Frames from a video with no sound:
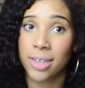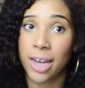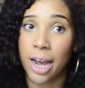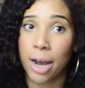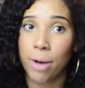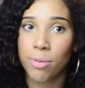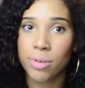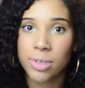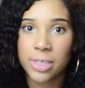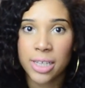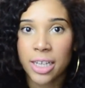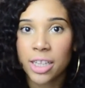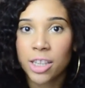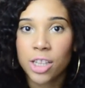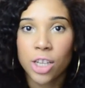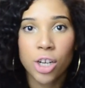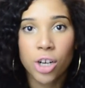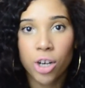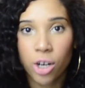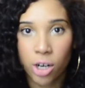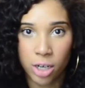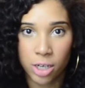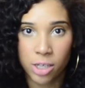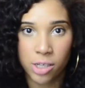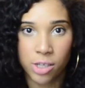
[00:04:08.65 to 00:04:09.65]
I was like the
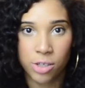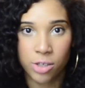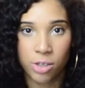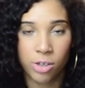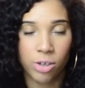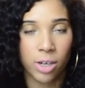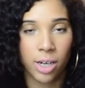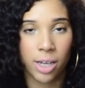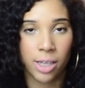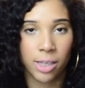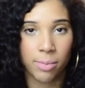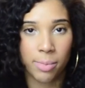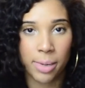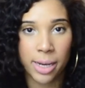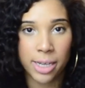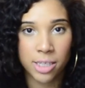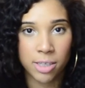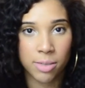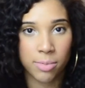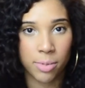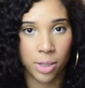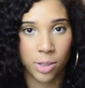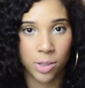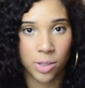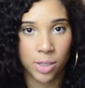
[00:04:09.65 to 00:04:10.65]
girliest girl on the
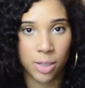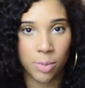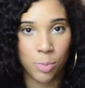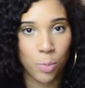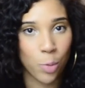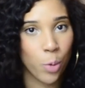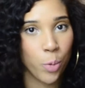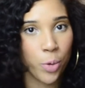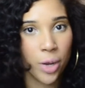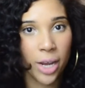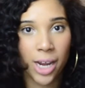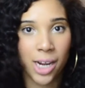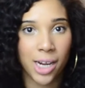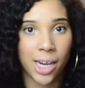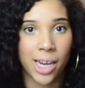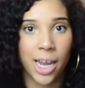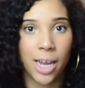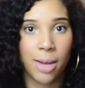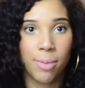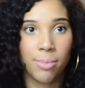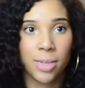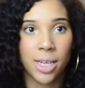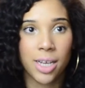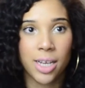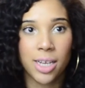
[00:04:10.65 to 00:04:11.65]
basketball team. When we had
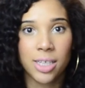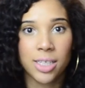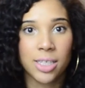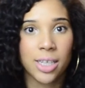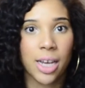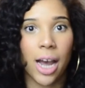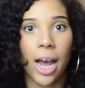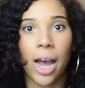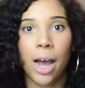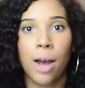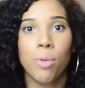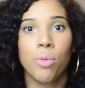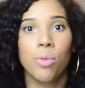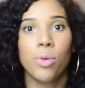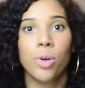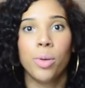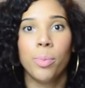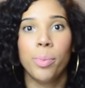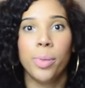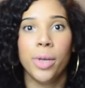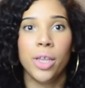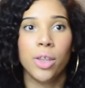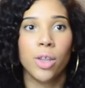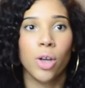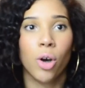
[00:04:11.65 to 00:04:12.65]
game days, I
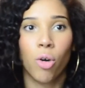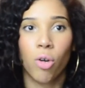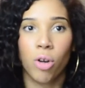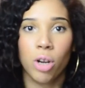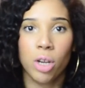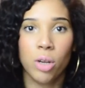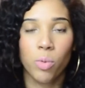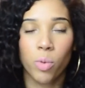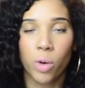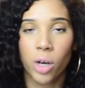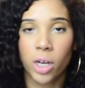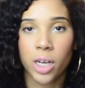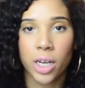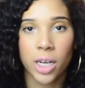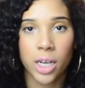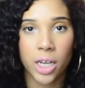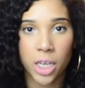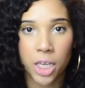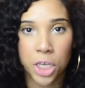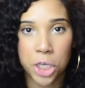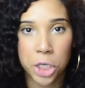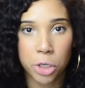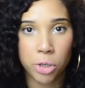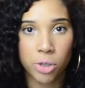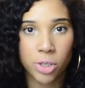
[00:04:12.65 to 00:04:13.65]
would be the only one in
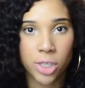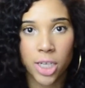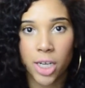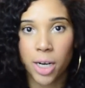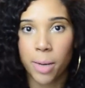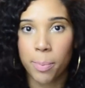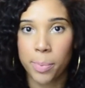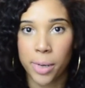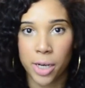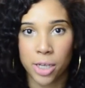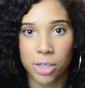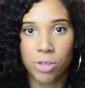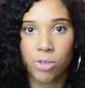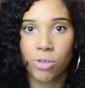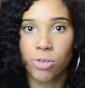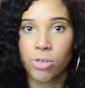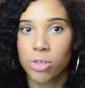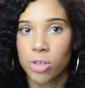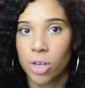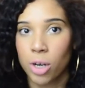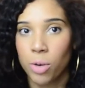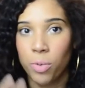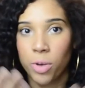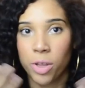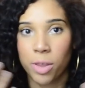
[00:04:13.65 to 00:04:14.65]
heels and a pencil
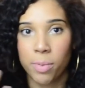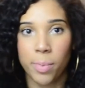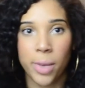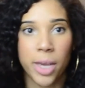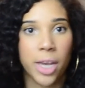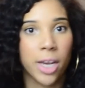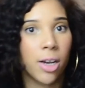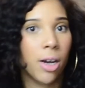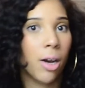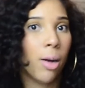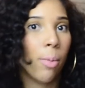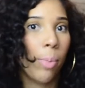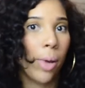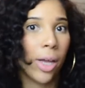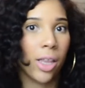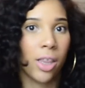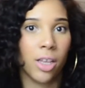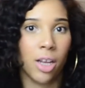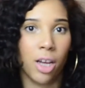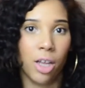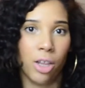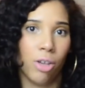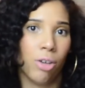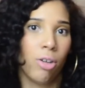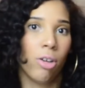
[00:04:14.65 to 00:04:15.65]
skirt with makeup, and
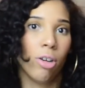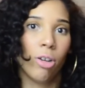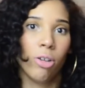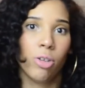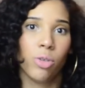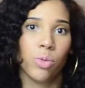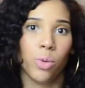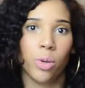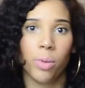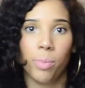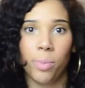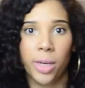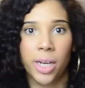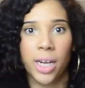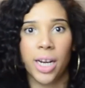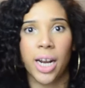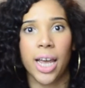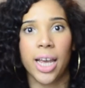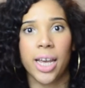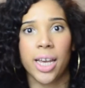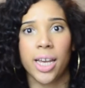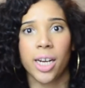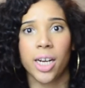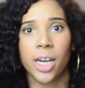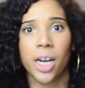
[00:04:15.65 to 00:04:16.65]
the other girls would be
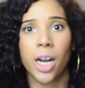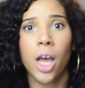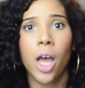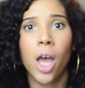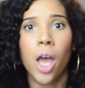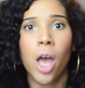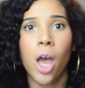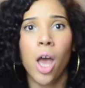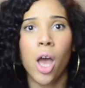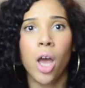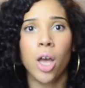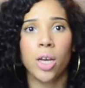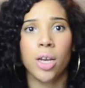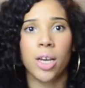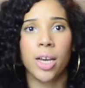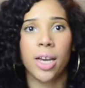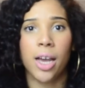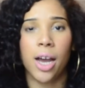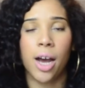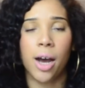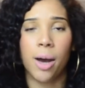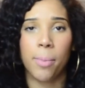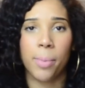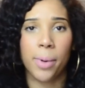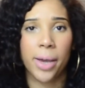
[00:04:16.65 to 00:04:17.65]
like in
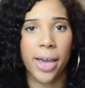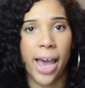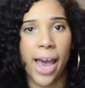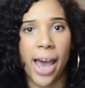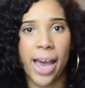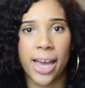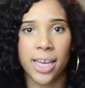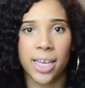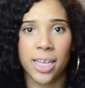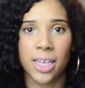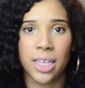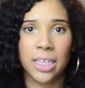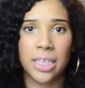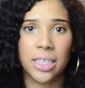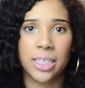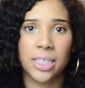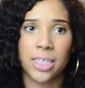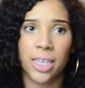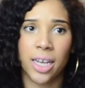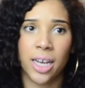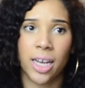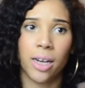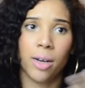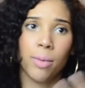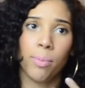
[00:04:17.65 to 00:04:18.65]

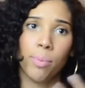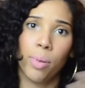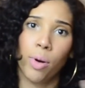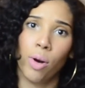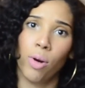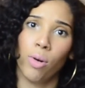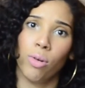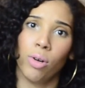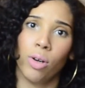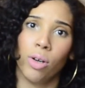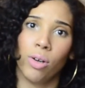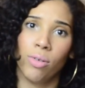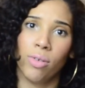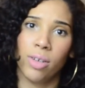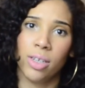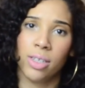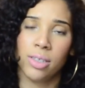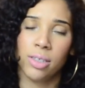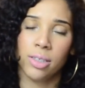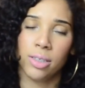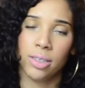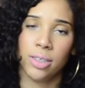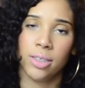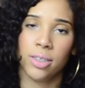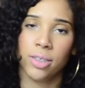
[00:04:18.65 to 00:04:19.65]
khakis and polo and
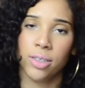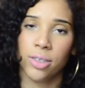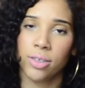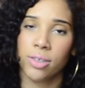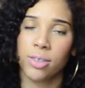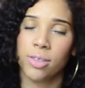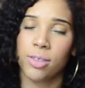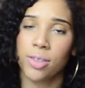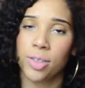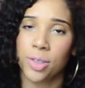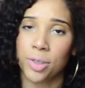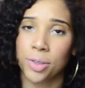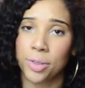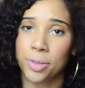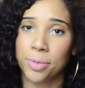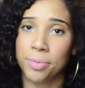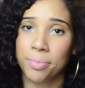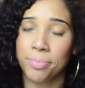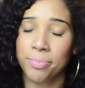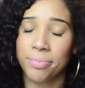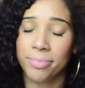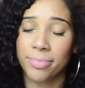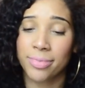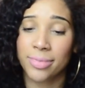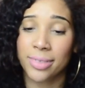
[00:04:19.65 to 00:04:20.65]
sneakers. So
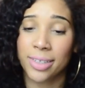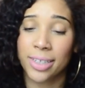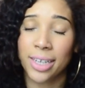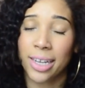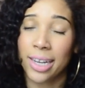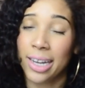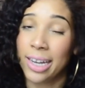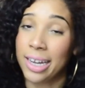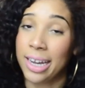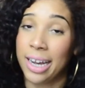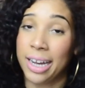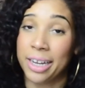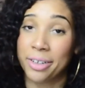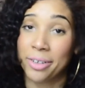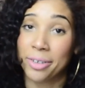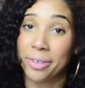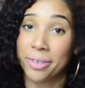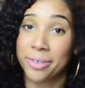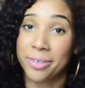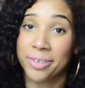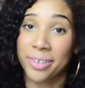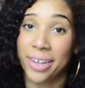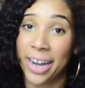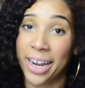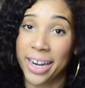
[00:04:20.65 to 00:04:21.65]
I don't
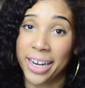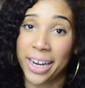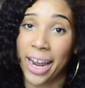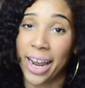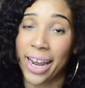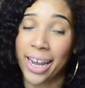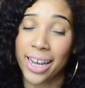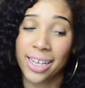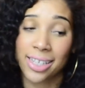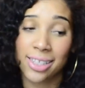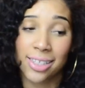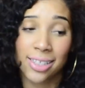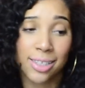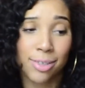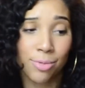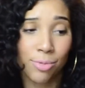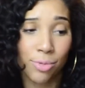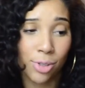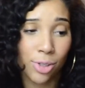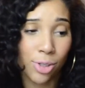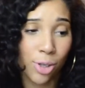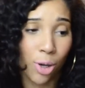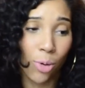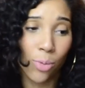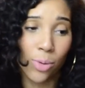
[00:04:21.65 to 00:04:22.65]
know. I guess it
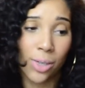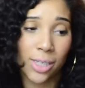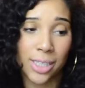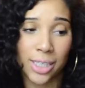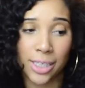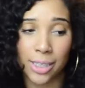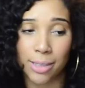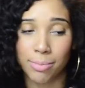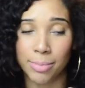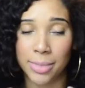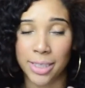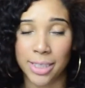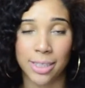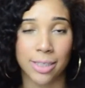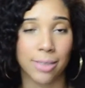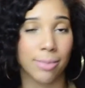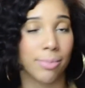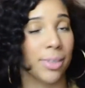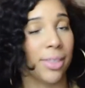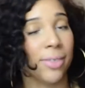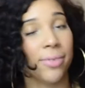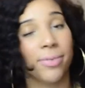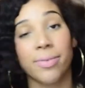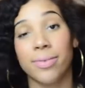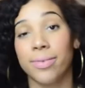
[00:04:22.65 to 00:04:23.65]
was always in me to
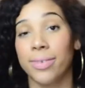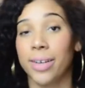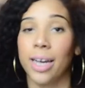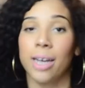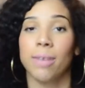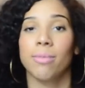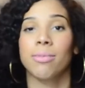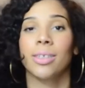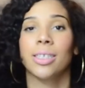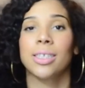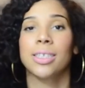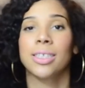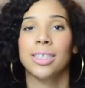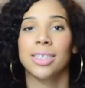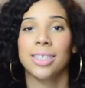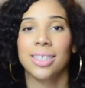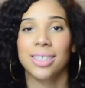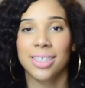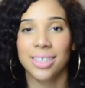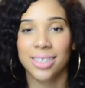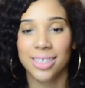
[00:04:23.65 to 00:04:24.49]
be fabulous.